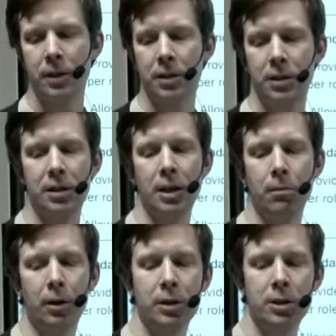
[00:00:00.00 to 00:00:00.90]

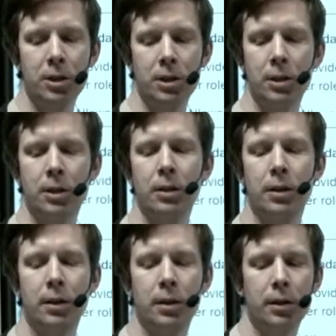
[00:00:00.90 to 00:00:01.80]
Seamless
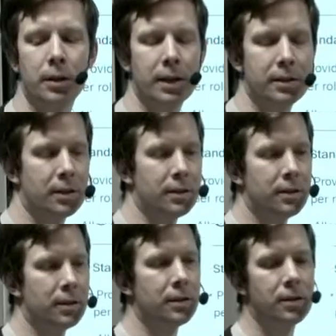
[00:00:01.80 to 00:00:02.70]

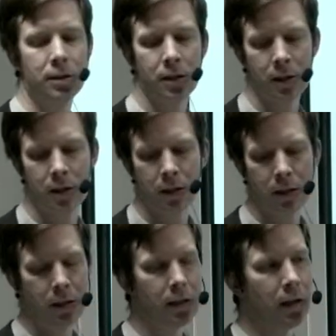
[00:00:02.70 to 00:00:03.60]
assistance
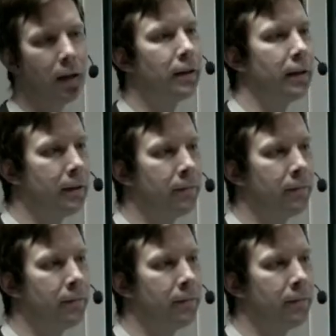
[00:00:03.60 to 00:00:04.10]
in line.